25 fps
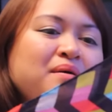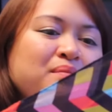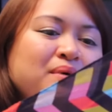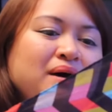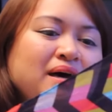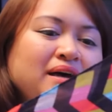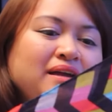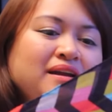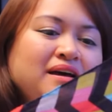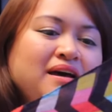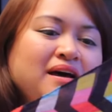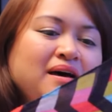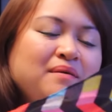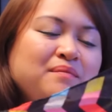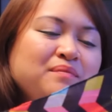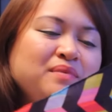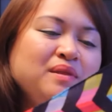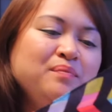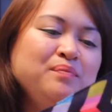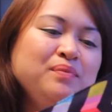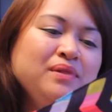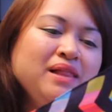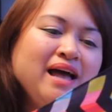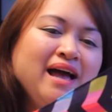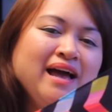But um,
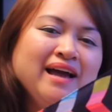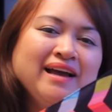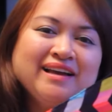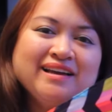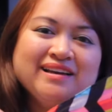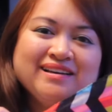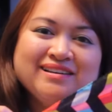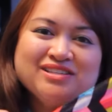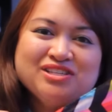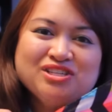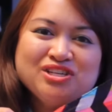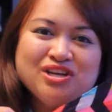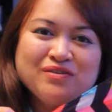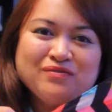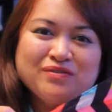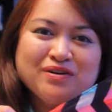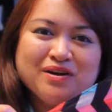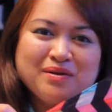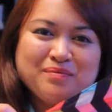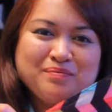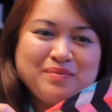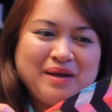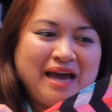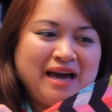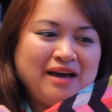the black
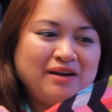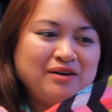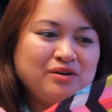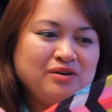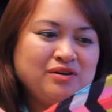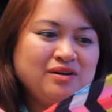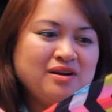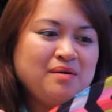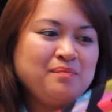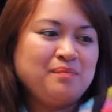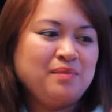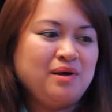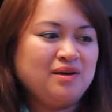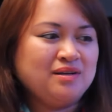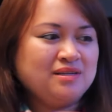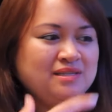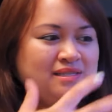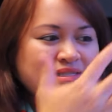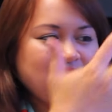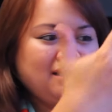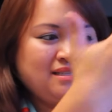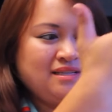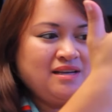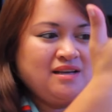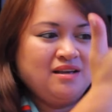chevron pattern
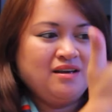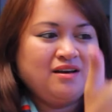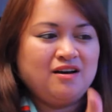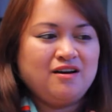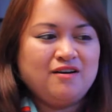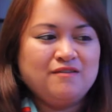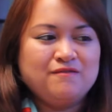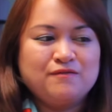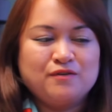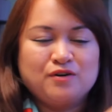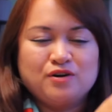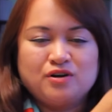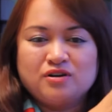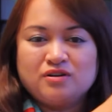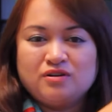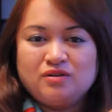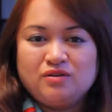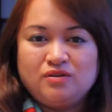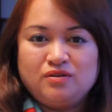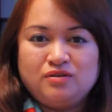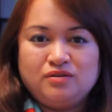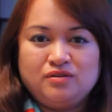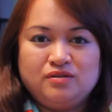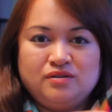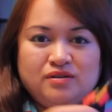amongst a
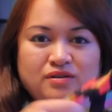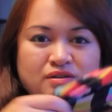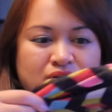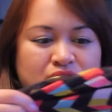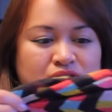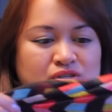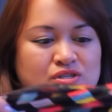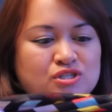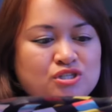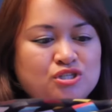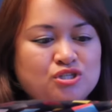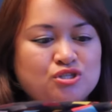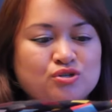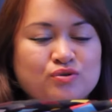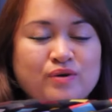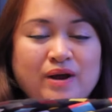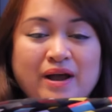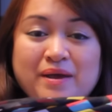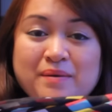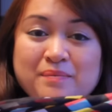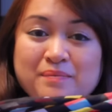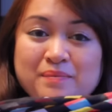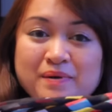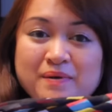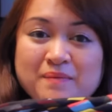vertical
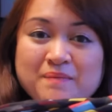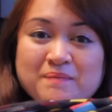stripe.